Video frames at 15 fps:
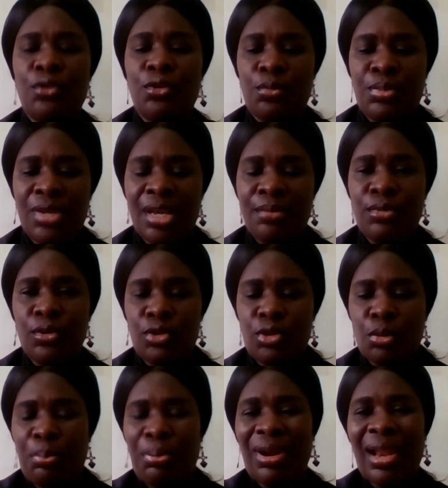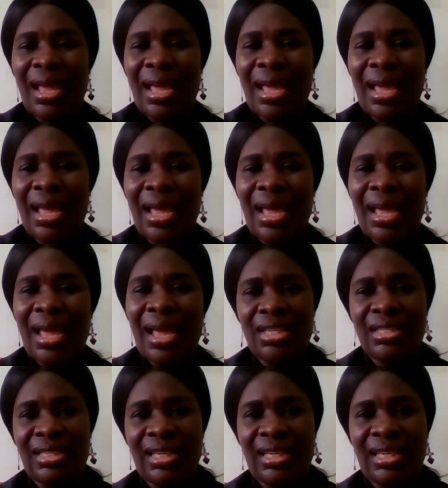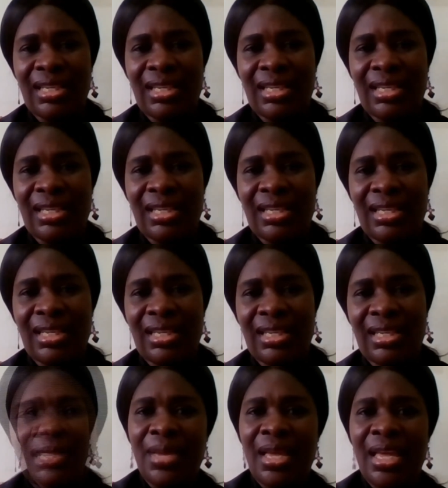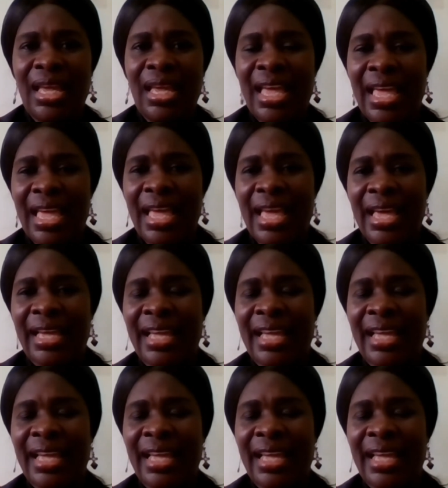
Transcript: To be able to plan the children's life, give them a,